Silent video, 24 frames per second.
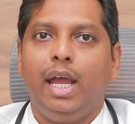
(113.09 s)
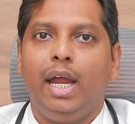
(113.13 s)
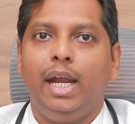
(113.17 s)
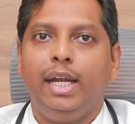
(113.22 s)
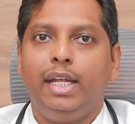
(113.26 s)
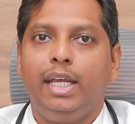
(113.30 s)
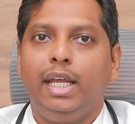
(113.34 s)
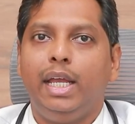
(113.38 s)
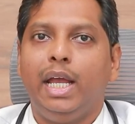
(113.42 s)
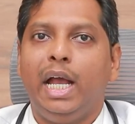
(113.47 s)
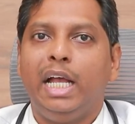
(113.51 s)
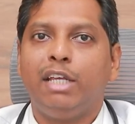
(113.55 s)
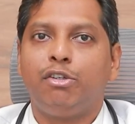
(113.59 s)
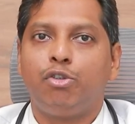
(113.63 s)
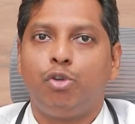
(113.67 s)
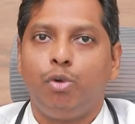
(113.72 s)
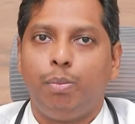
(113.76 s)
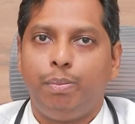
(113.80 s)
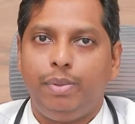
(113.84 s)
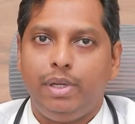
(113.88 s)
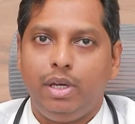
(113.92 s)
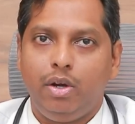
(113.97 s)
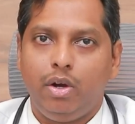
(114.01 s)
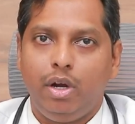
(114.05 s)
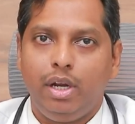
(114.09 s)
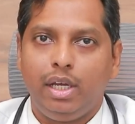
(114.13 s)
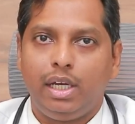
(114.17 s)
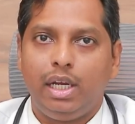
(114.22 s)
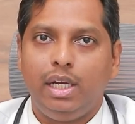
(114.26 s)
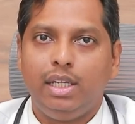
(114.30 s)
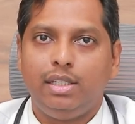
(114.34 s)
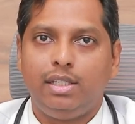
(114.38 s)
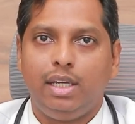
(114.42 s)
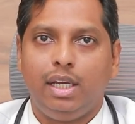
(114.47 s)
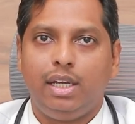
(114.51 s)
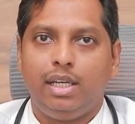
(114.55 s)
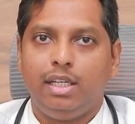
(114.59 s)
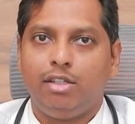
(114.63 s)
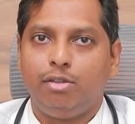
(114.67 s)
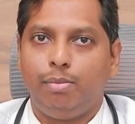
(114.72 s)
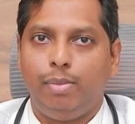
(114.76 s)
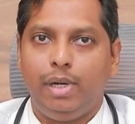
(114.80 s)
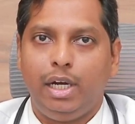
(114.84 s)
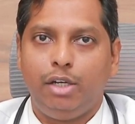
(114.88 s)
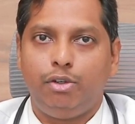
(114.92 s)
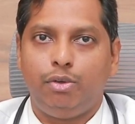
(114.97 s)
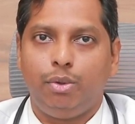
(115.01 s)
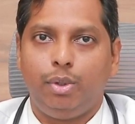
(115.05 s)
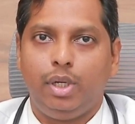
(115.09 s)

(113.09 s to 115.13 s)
And he has to periodically check his blood